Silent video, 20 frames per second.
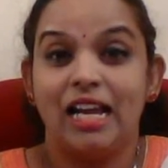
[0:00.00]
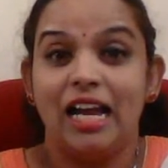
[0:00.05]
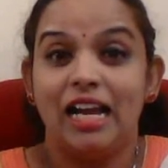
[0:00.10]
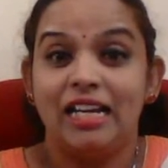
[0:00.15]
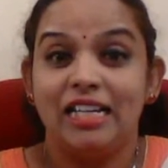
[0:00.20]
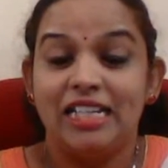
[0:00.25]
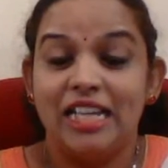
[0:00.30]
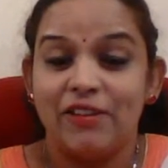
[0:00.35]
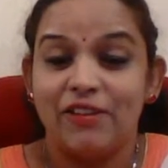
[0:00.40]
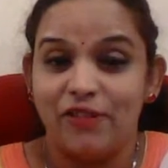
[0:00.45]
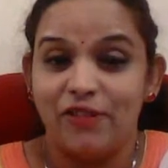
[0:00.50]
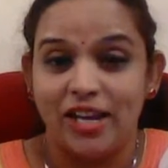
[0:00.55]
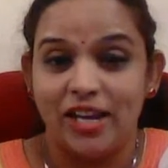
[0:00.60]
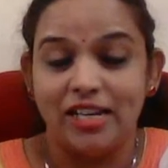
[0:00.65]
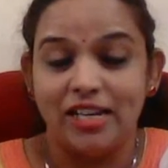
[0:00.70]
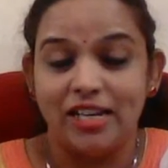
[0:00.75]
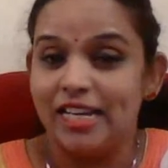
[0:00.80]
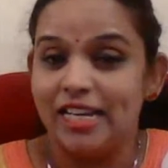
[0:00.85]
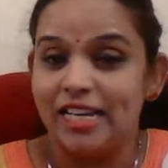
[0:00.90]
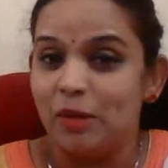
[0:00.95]

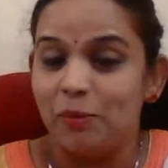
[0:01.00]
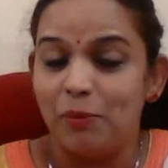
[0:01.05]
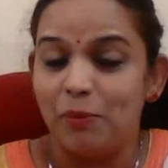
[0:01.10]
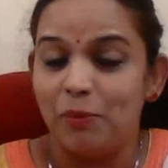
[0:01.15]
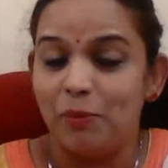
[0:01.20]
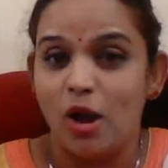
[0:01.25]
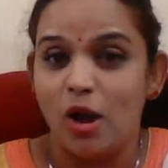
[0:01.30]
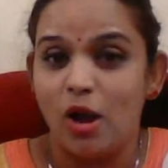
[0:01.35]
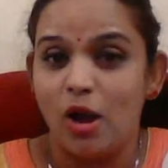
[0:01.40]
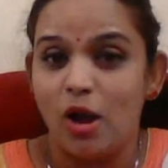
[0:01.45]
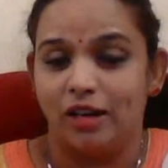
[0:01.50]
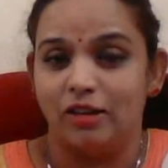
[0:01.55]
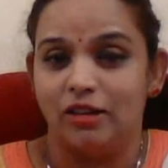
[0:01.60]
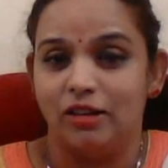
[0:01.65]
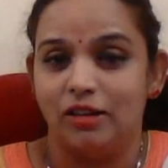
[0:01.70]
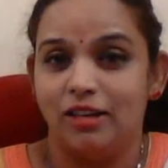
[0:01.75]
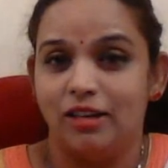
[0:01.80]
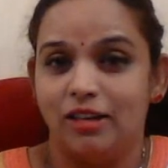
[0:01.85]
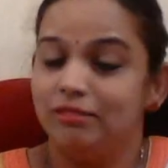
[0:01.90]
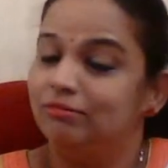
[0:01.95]
Defending the pawn.
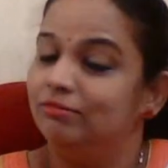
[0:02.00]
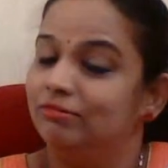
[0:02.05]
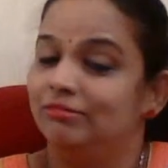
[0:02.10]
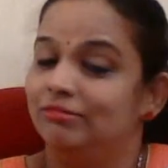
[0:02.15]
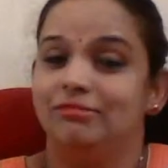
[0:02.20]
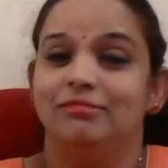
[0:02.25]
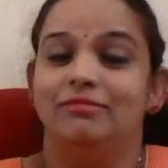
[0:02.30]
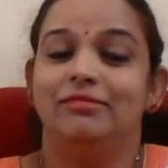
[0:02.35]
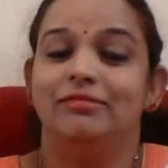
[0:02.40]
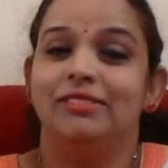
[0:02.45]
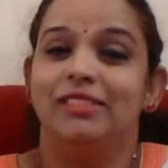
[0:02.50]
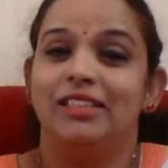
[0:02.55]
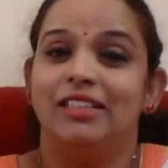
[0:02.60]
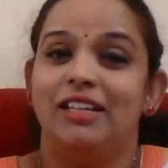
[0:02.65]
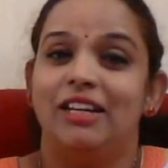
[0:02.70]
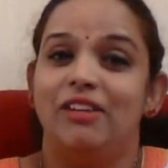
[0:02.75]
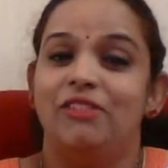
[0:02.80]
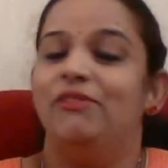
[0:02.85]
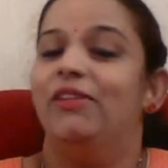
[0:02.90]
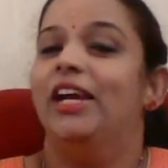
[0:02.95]

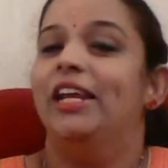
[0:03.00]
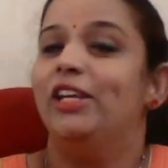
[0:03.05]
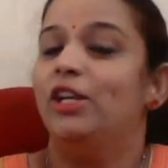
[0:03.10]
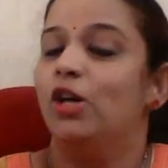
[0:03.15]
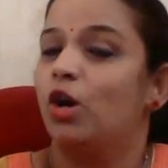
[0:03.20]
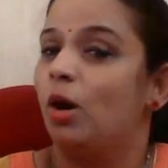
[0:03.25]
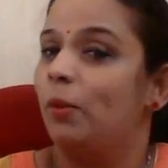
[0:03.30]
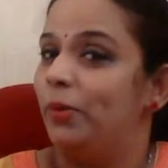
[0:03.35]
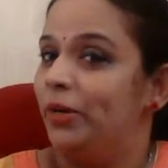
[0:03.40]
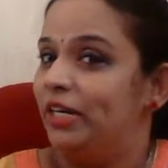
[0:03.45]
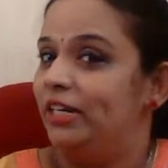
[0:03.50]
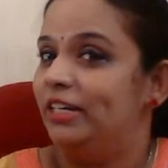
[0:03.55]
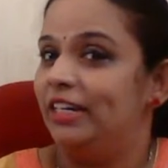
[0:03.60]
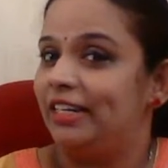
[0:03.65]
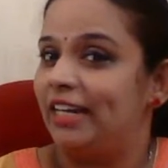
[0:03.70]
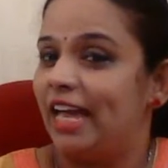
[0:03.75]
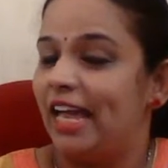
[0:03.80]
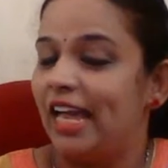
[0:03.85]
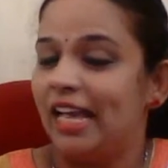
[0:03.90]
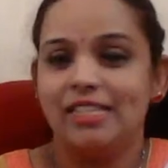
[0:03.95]
When your opponent
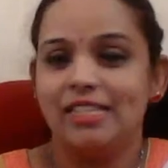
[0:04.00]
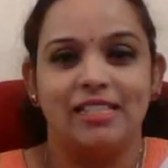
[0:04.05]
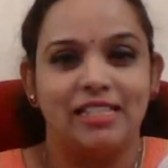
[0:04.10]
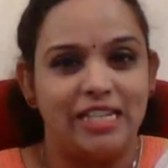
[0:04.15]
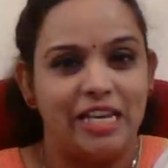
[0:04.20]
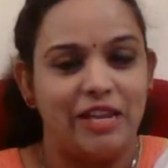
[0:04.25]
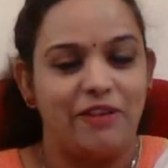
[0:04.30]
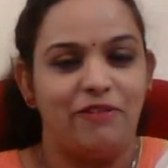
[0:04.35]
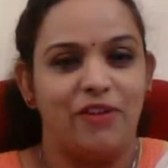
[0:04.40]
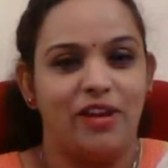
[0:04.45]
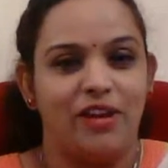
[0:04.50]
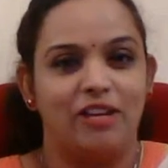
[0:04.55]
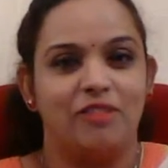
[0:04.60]
attacks, defend.